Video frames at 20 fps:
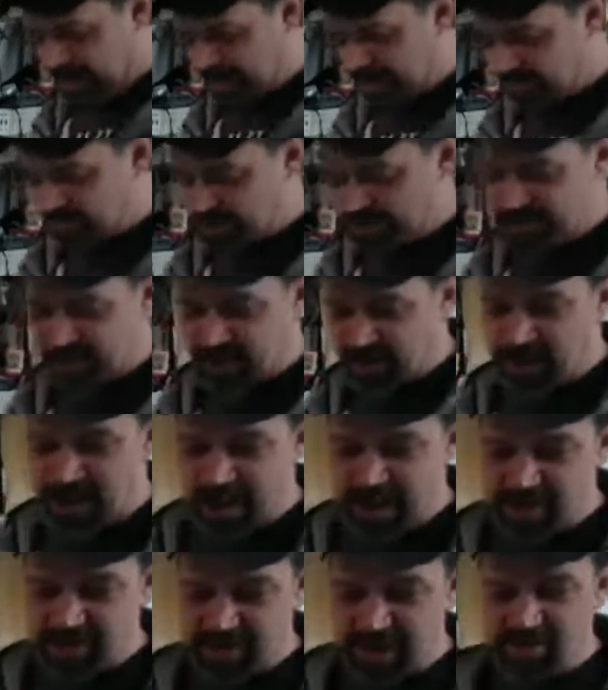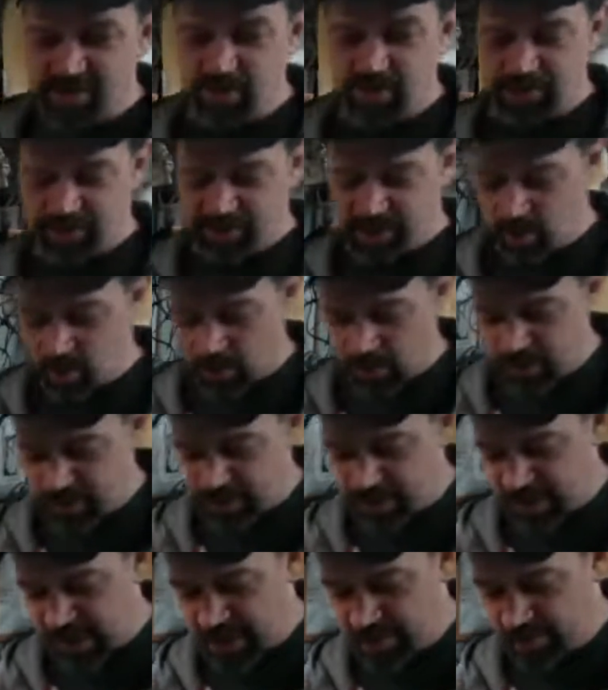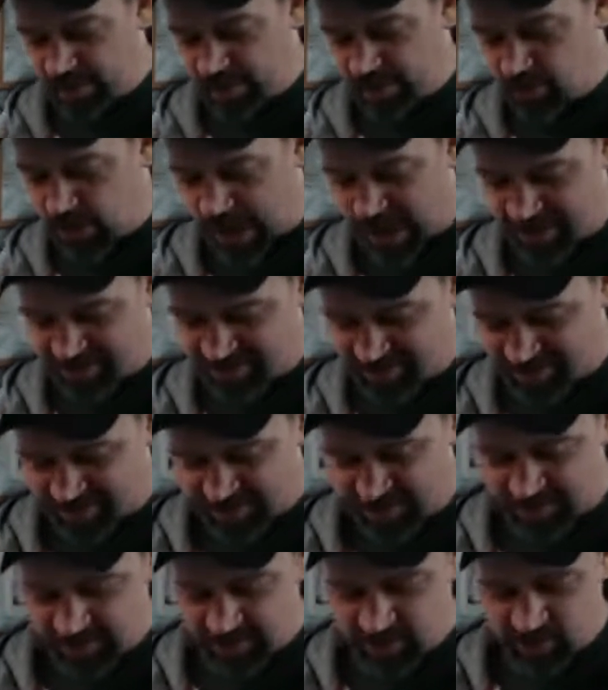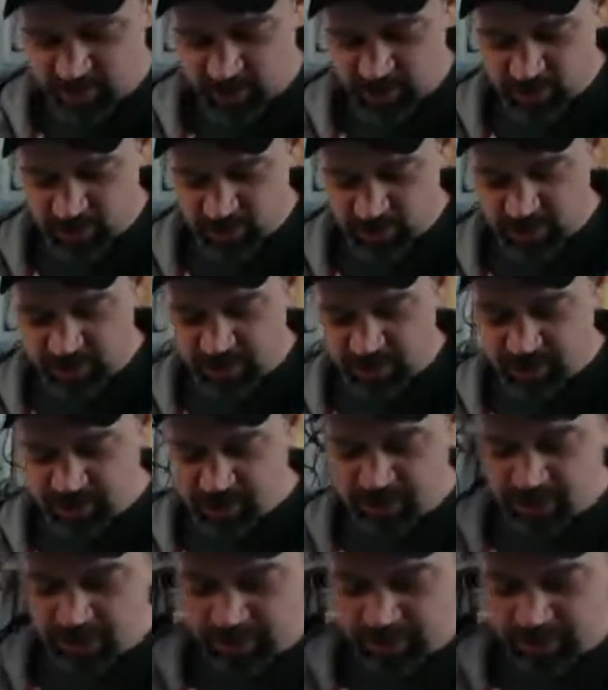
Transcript: Everybody's gonna wonder, and anybody who hasn't seen the shows earlier,